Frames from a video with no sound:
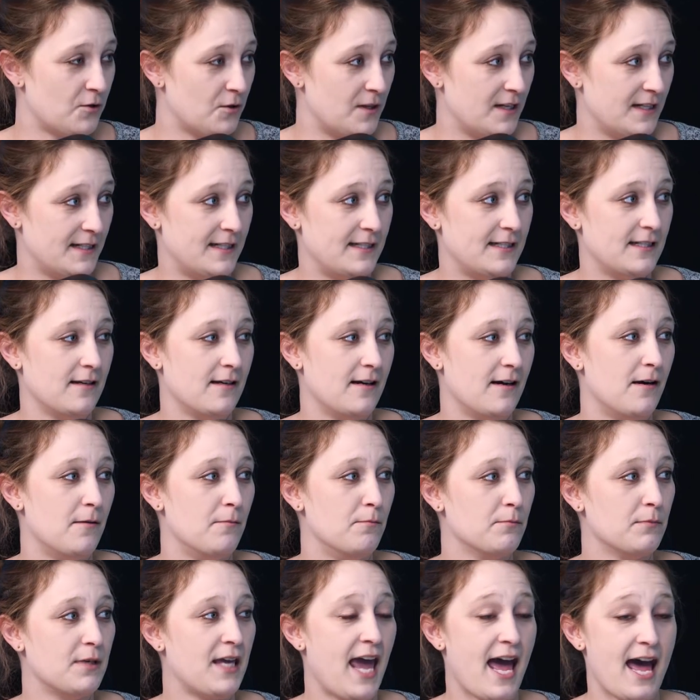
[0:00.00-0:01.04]
this
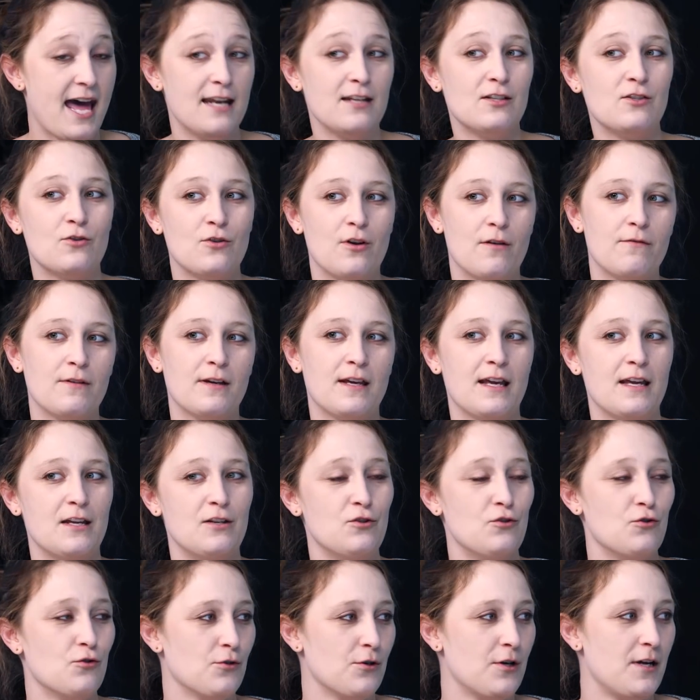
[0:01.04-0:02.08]
catastrophic
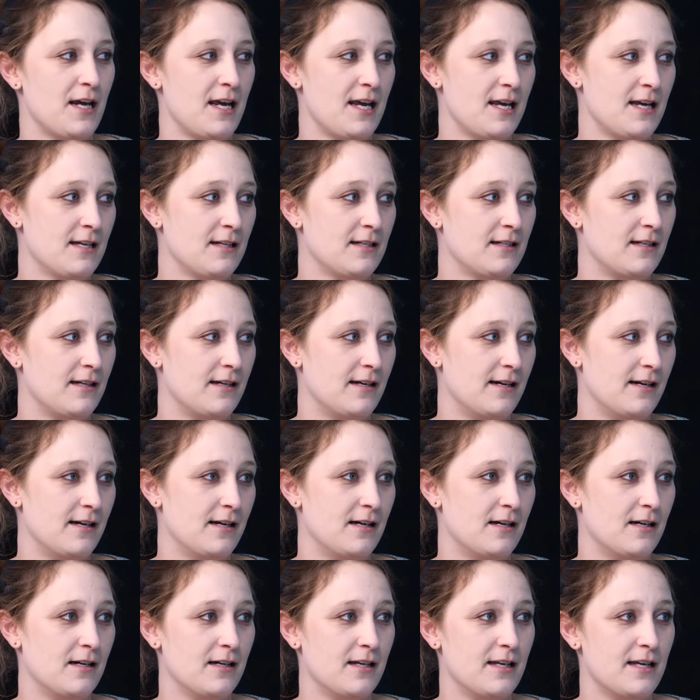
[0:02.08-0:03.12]
injury
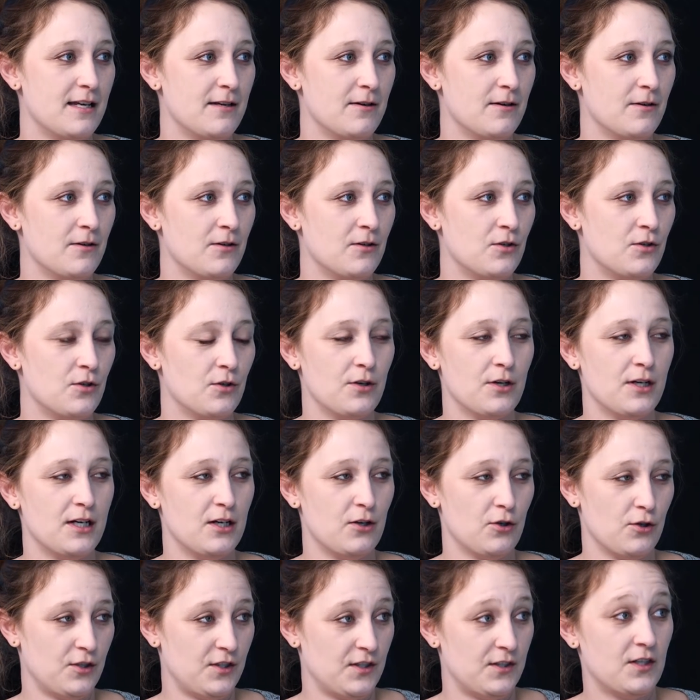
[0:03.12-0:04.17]
during
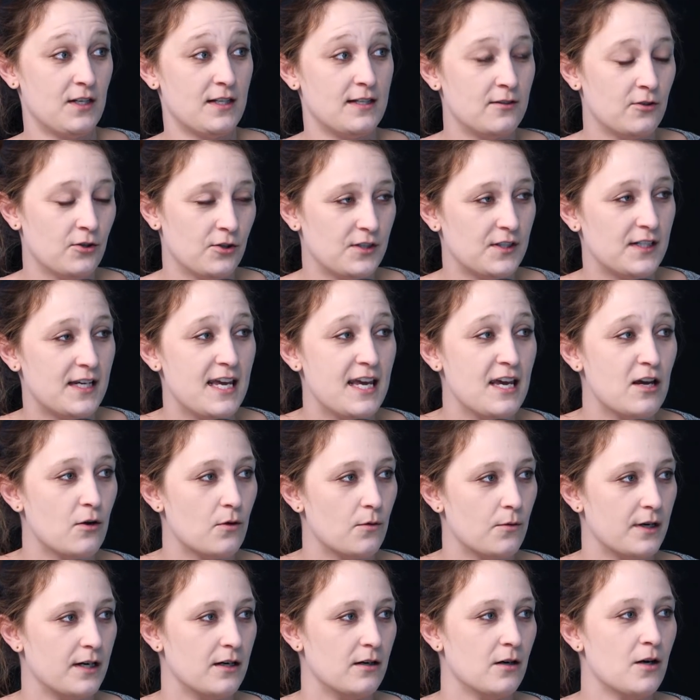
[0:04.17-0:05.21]
her skiing
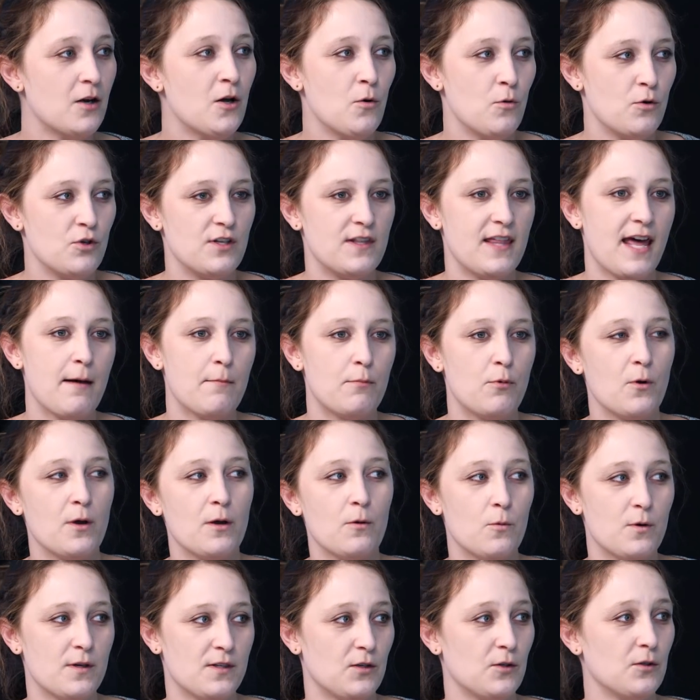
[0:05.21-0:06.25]
career, which at that point
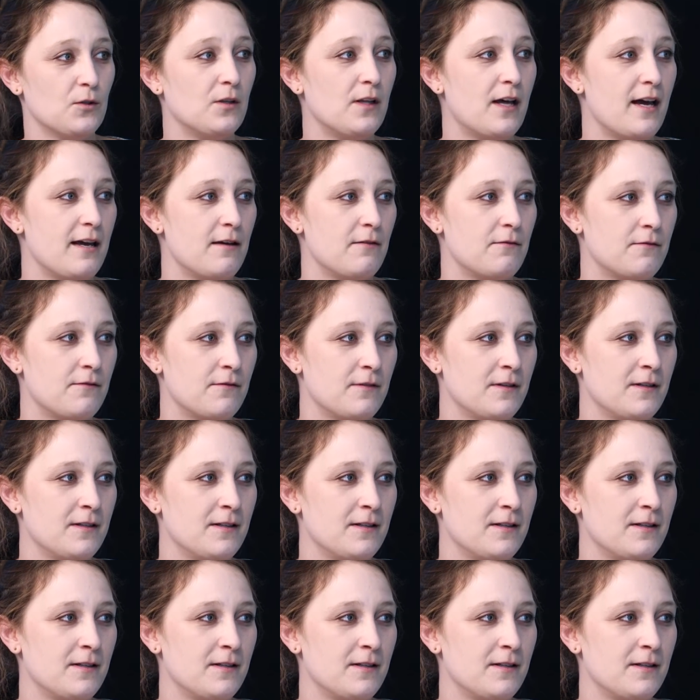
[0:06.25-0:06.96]
was her life.